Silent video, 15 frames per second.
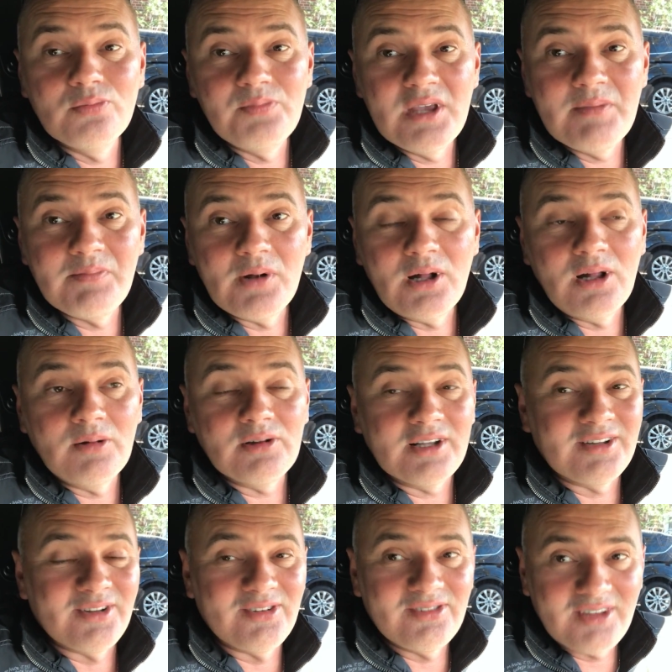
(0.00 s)
to people
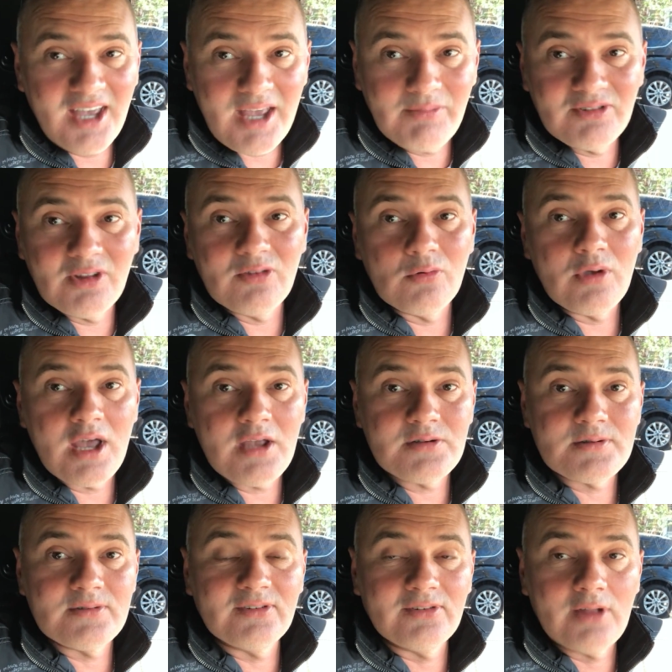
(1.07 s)
in the same
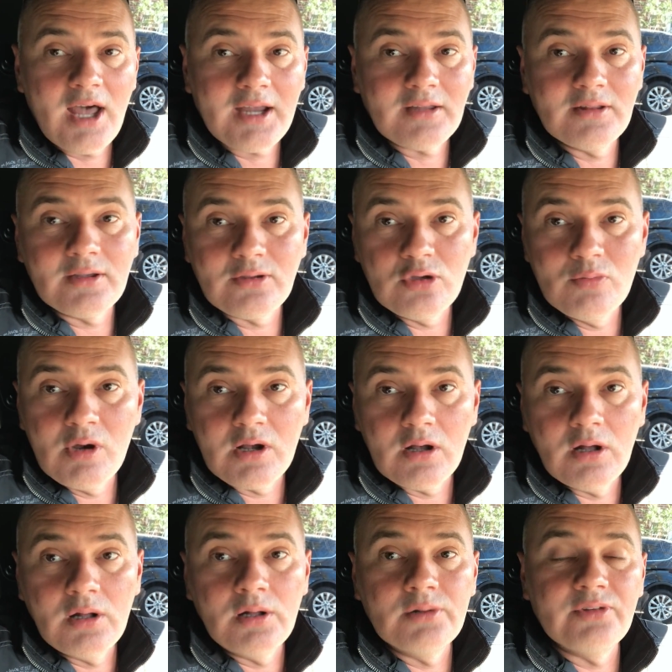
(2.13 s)
situation, stuck in a
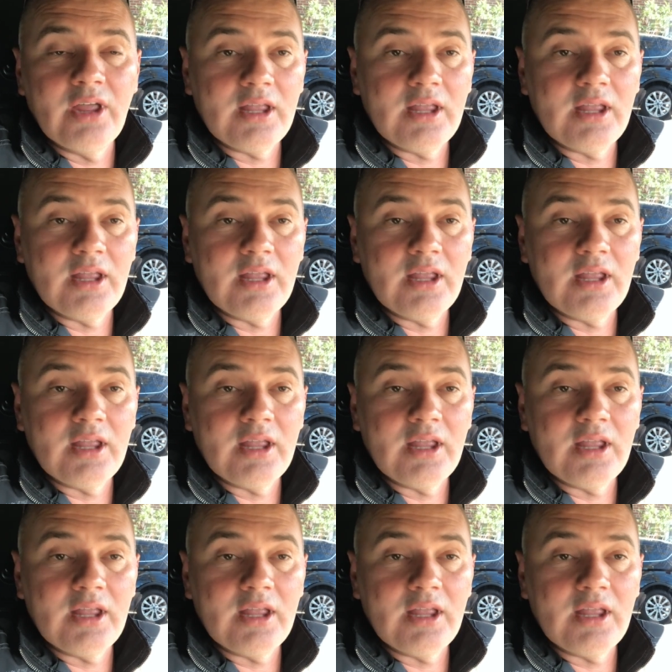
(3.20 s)
cubicle.